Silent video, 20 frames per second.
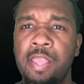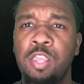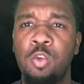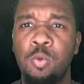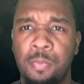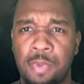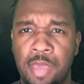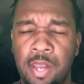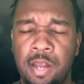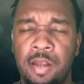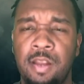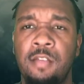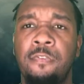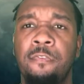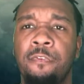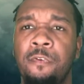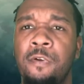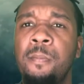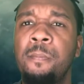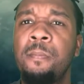humanity
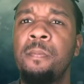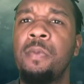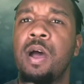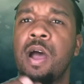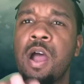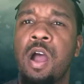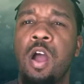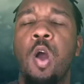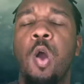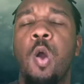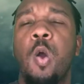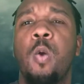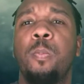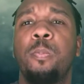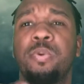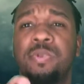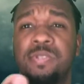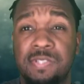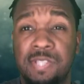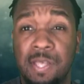from our own
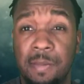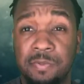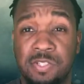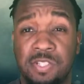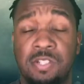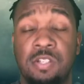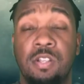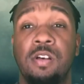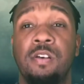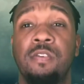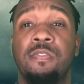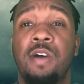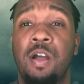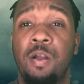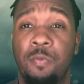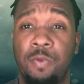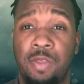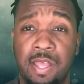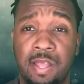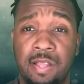perception of our
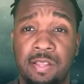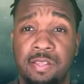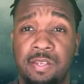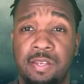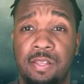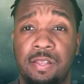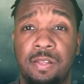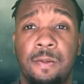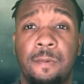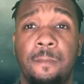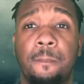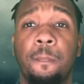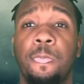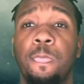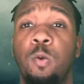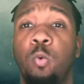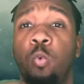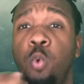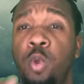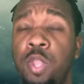reality.
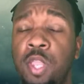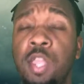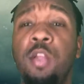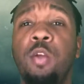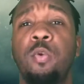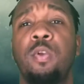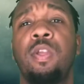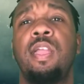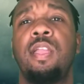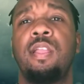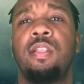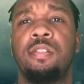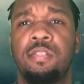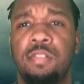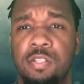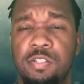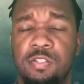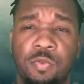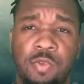We create this